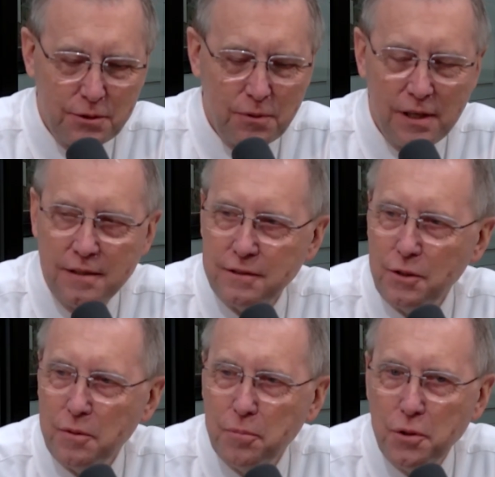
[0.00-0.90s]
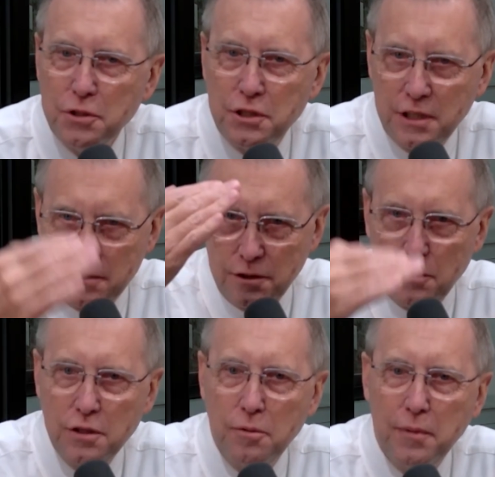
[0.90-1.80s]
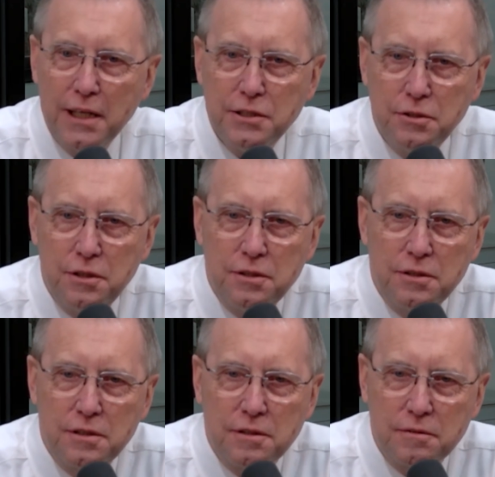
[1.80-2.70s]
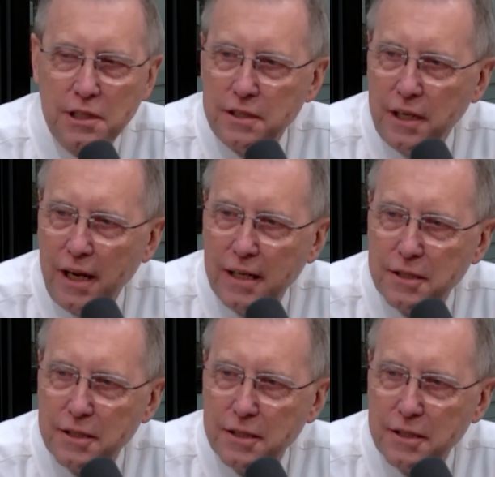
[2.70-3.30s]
you can push and you can do messages, send text